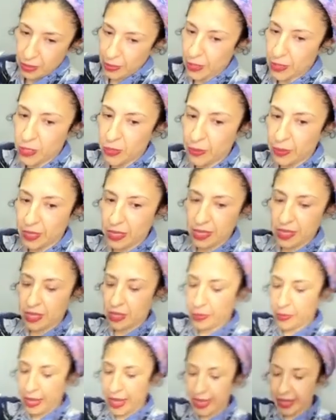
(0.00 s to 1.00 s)
especially because
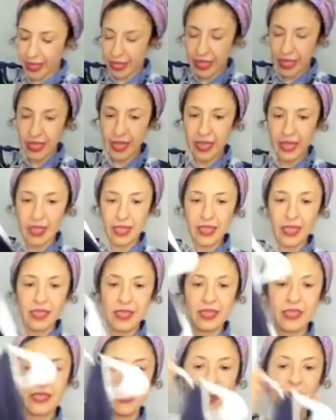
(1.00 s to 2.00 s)
it's mine.
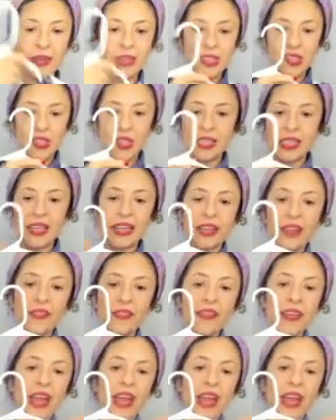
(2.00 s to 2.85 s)
So it's just like a